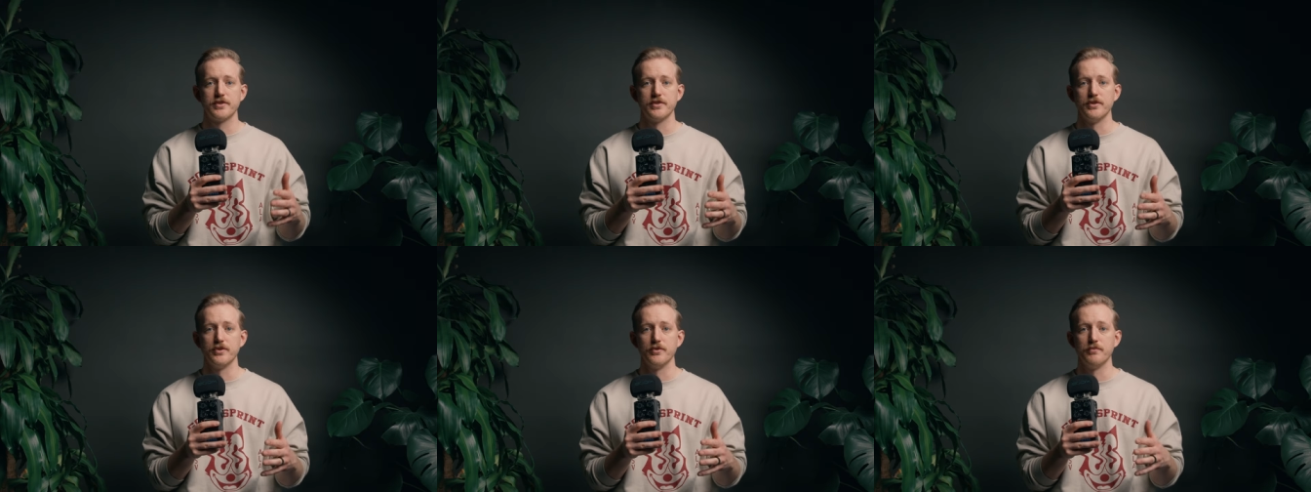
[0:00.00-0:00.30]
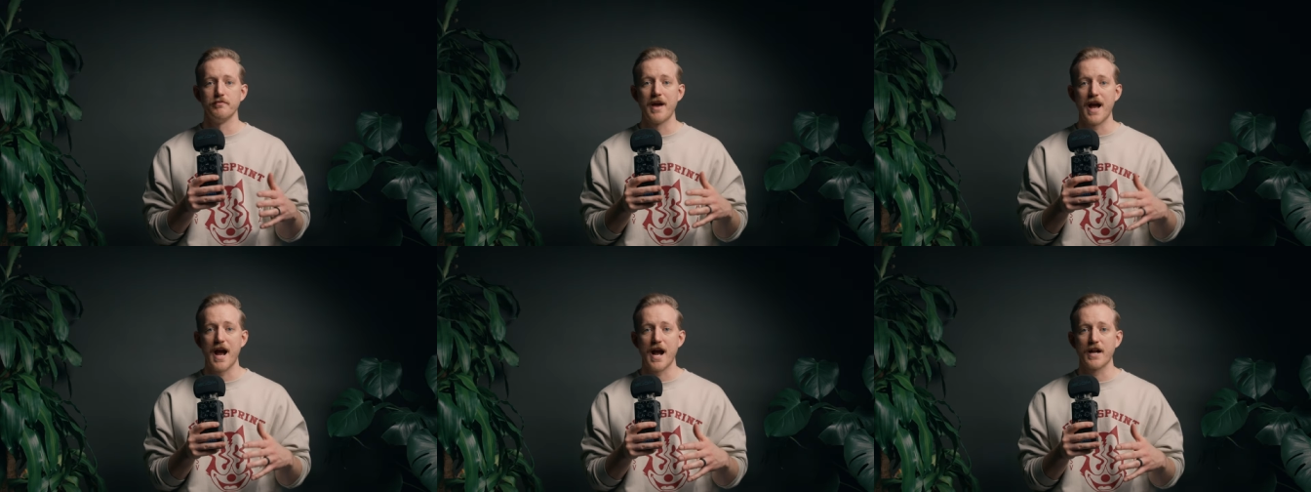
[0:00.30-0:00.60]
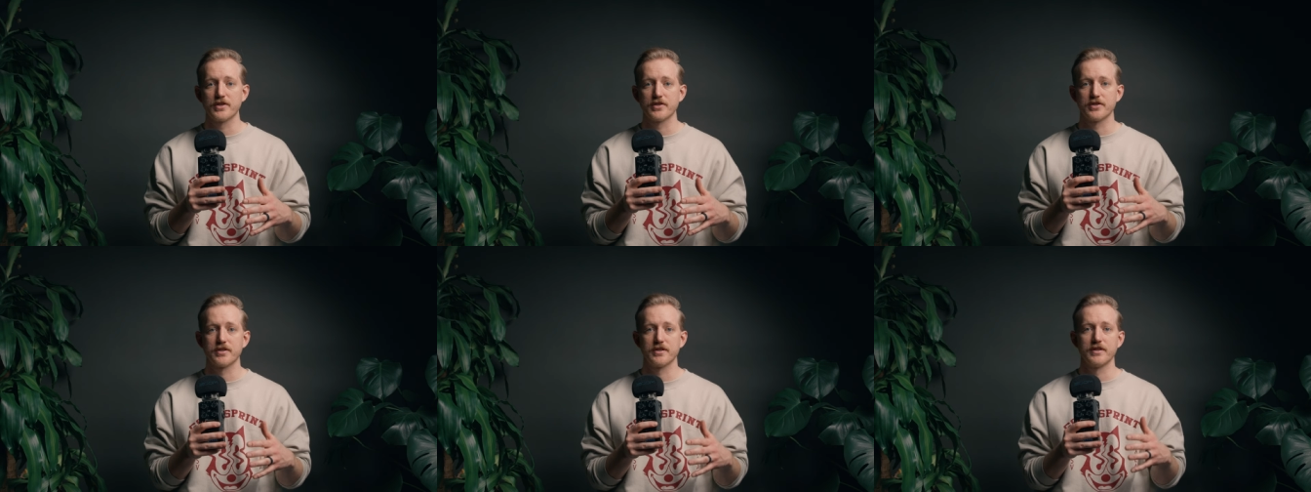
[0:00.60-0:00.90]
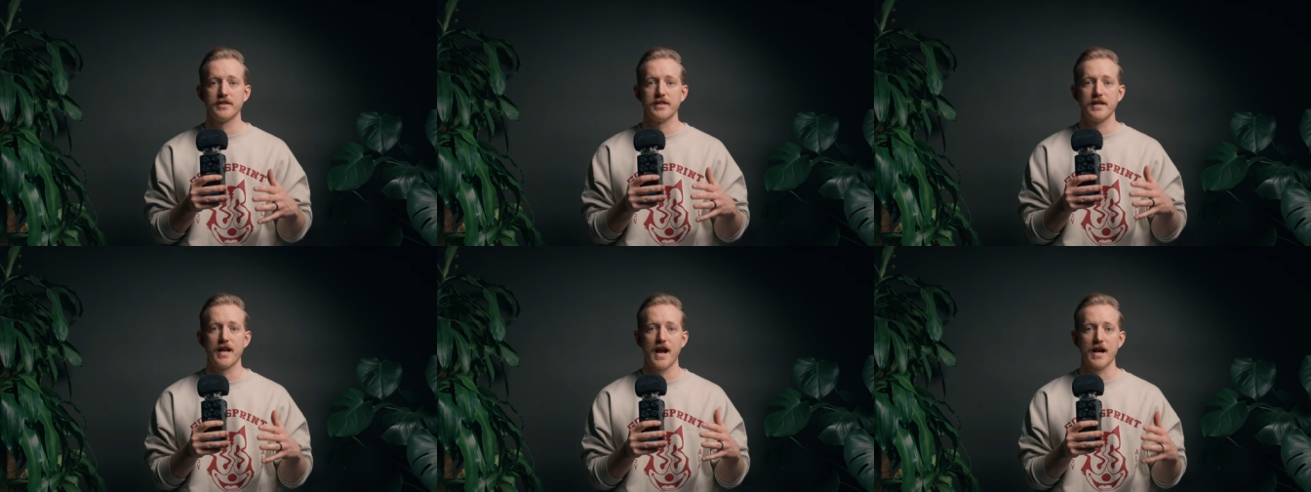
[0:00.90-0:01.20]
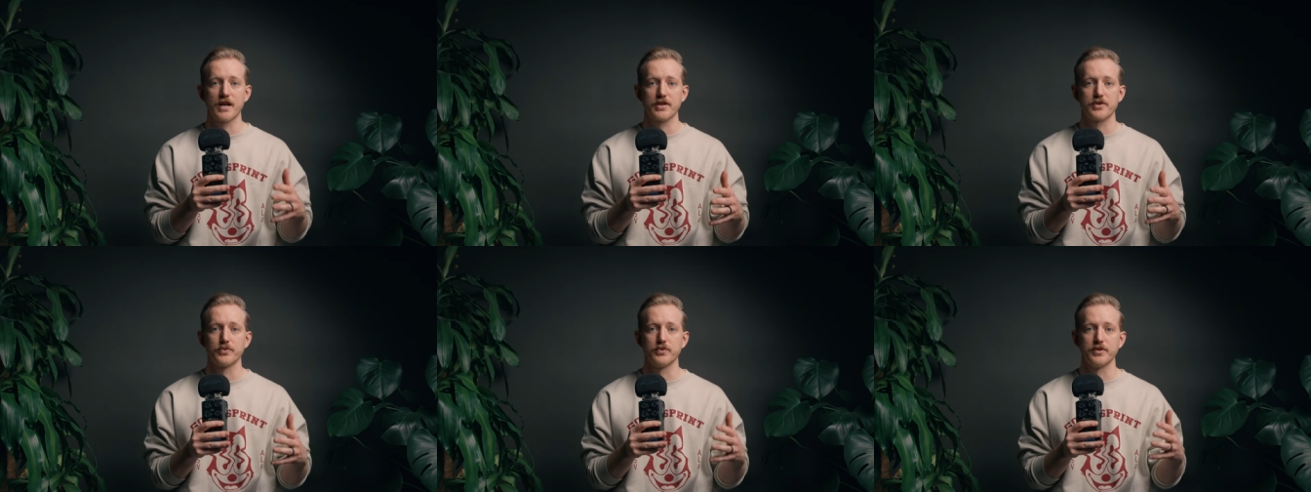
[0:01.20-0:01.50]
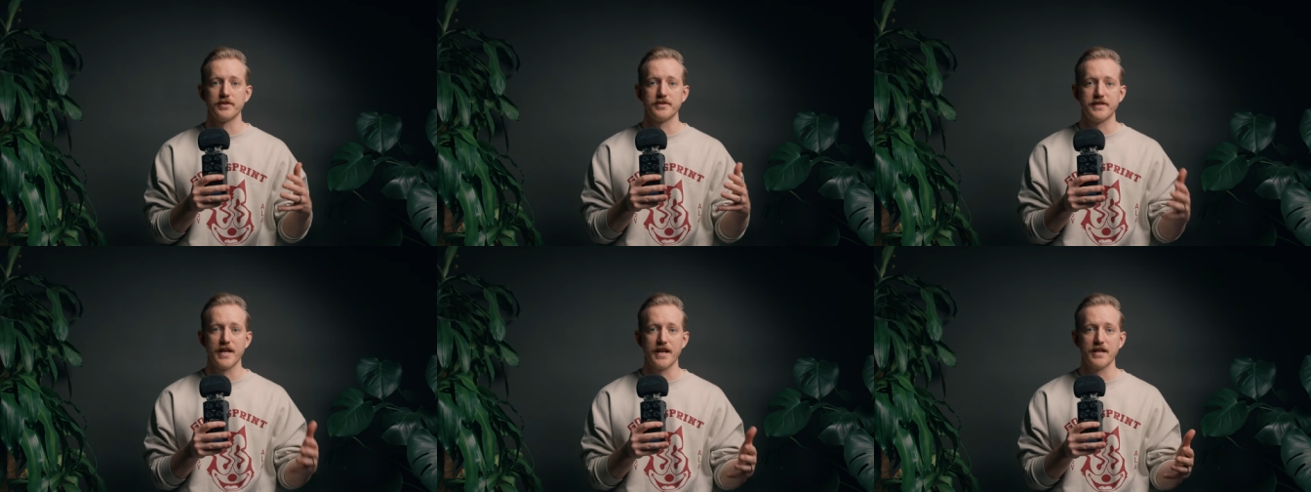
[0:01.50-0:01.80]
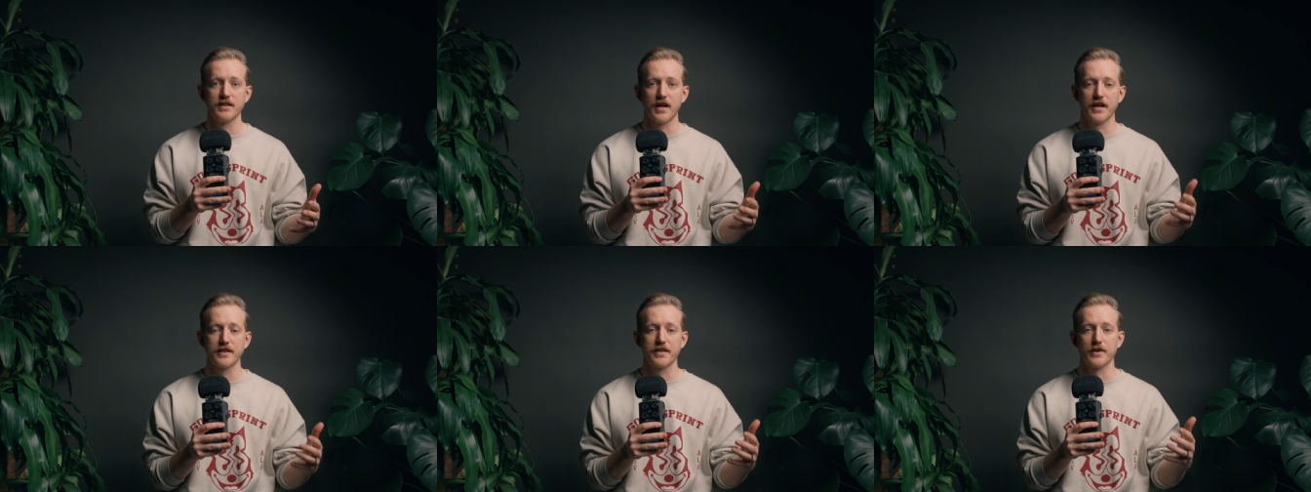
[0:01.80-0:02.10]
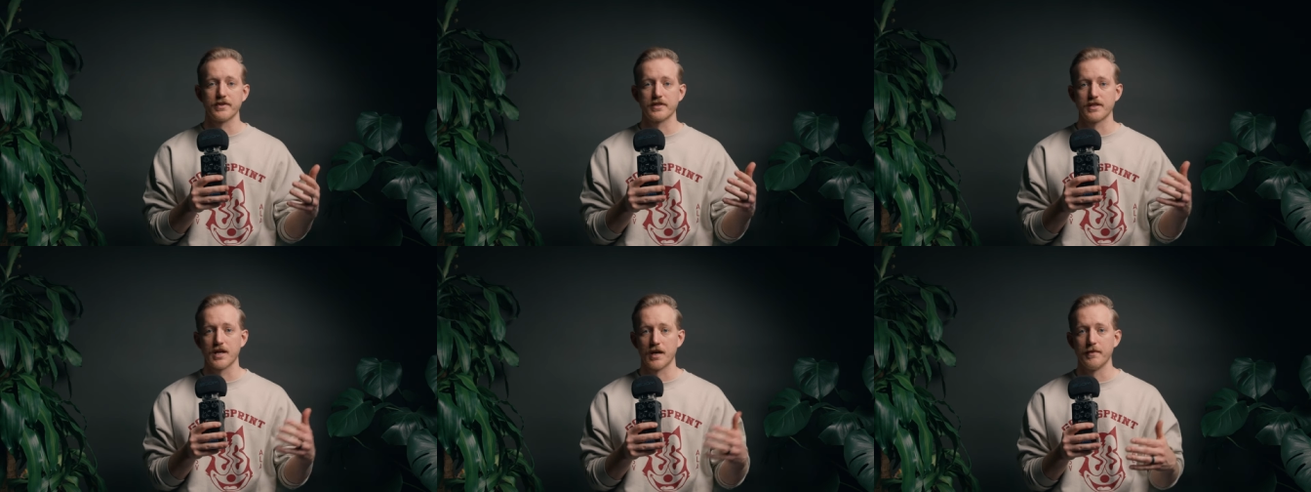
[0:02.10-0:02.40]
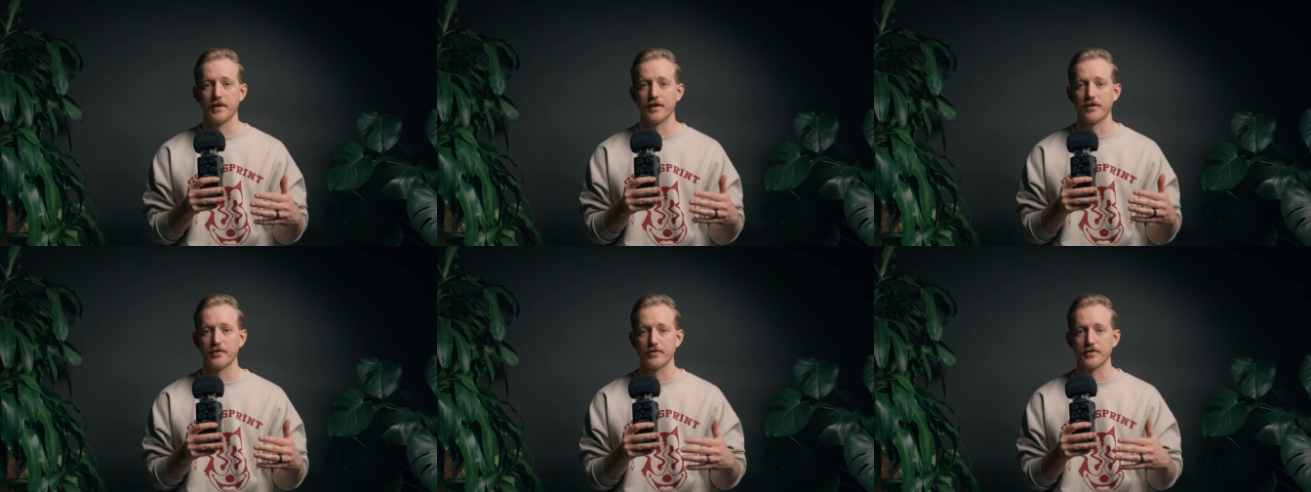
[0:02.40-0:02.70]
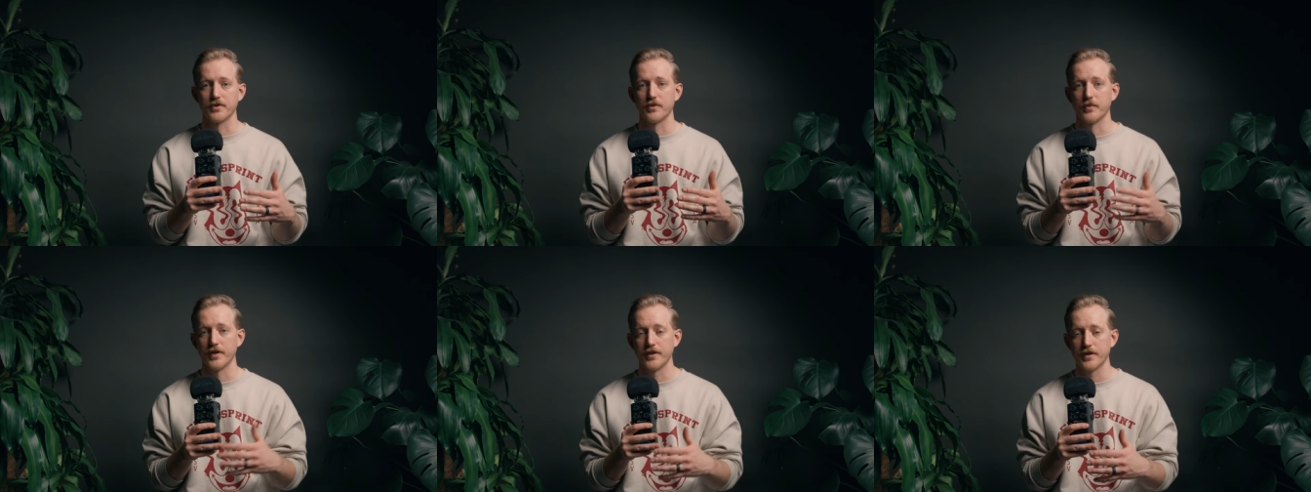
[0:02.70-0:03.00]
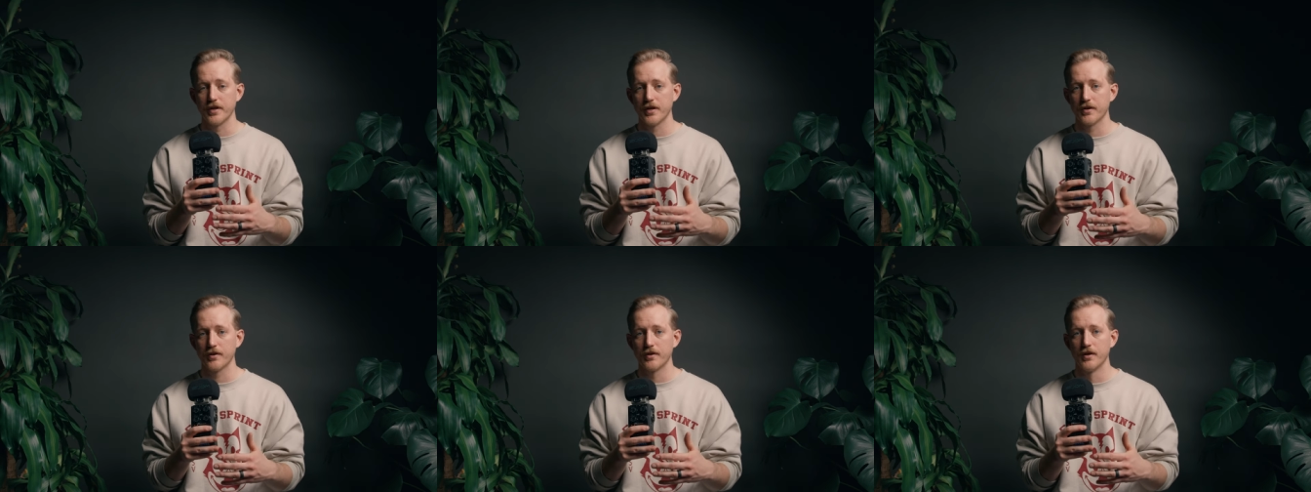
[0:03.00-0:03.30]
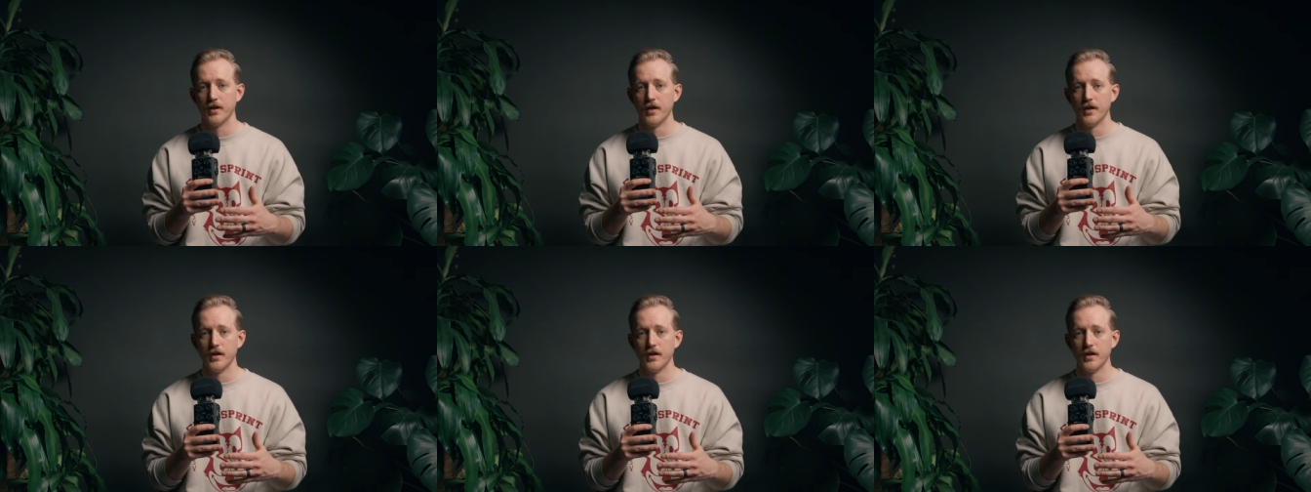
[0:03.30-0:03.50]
to match the actual daylight that was coming through the window